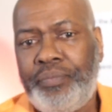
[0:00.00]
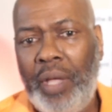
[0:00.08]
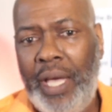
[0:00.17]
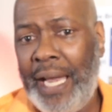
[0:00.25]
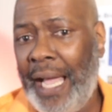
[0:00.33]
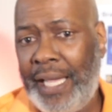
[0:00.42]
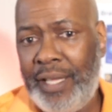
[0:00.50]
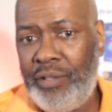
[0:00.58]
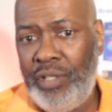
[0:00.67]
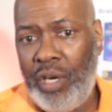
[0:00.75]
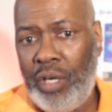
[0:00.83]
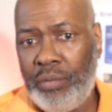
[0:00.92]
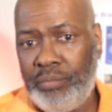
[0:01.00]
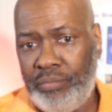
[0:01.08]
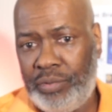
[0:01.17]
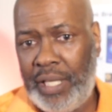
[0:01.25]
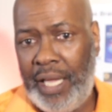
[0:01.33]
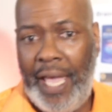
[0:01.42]
And I can,
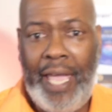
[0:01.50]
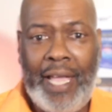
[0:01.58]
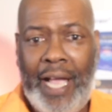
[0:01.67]
say, hey,